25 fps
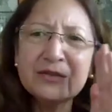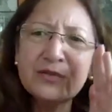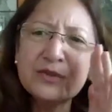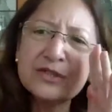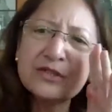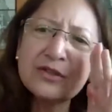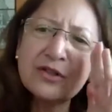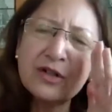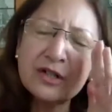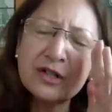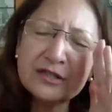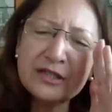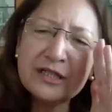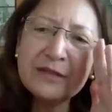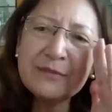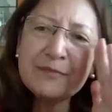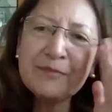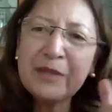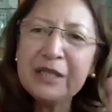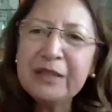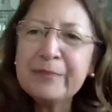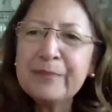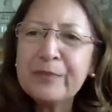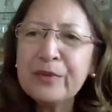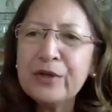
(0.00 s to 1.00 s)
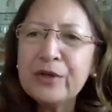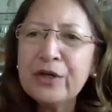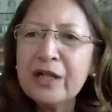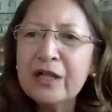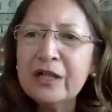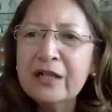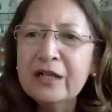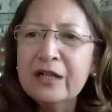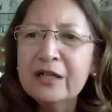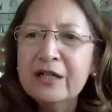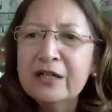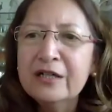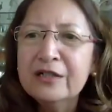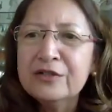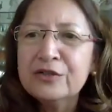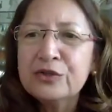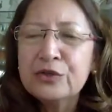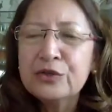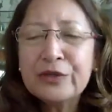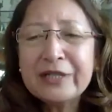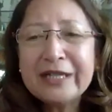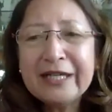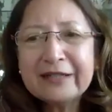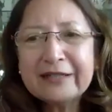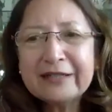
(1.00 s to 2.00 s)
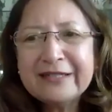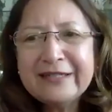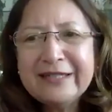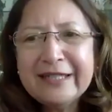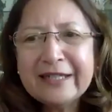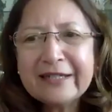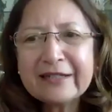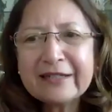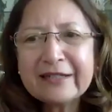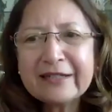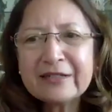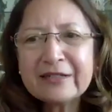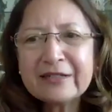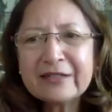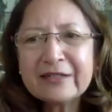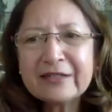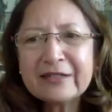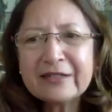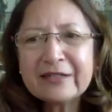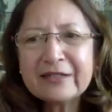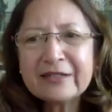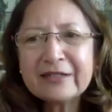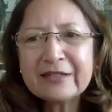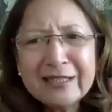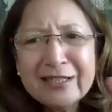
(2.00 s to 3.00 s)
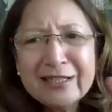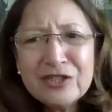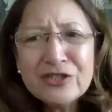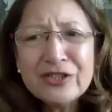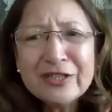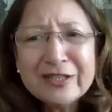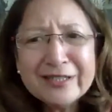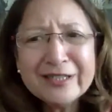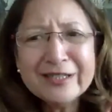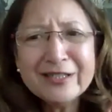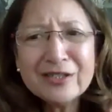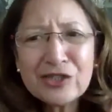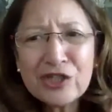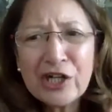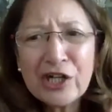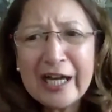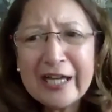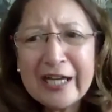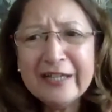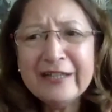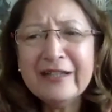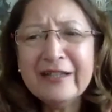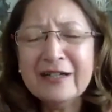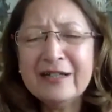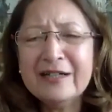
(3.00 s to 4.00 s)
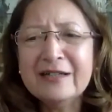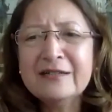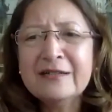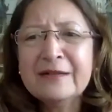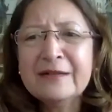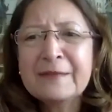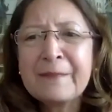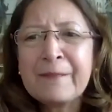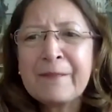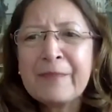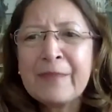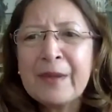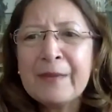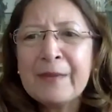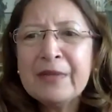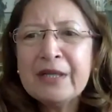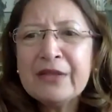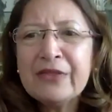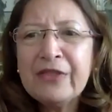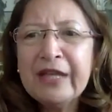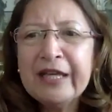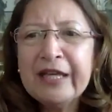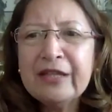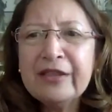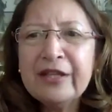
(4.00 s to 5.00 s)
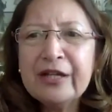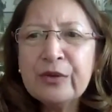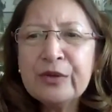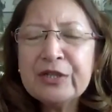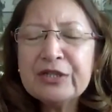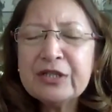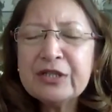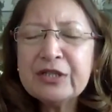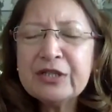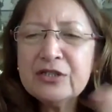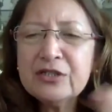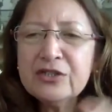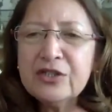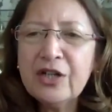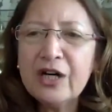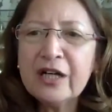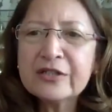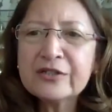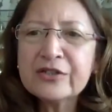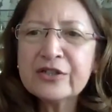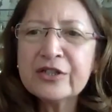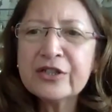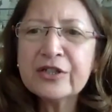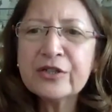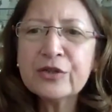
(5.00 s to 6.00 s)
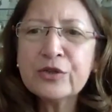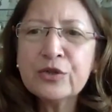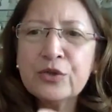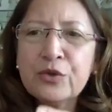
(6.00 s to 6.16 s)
causing people to get sick. So it started just in China. But then there was a doctor who